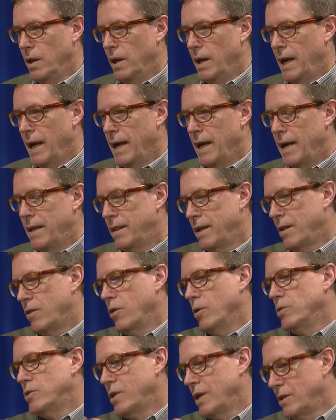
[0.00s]
And I think
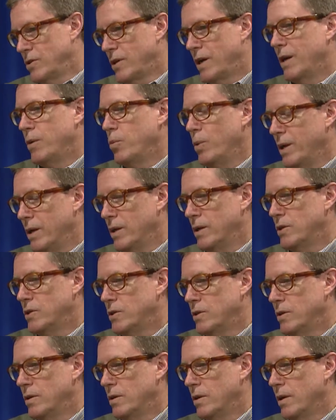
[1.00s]
those things that I
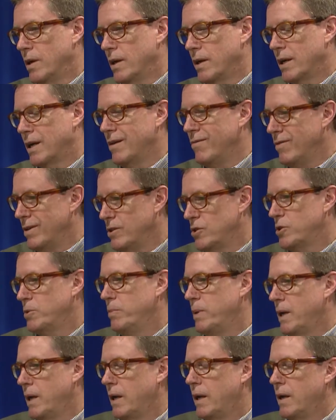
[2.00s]
witnessed convinced
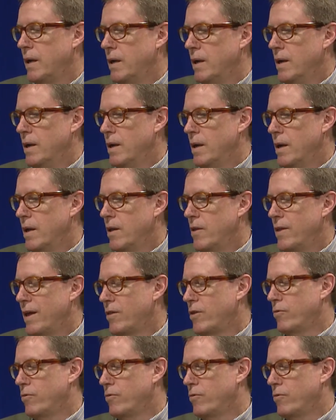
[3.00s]
me that the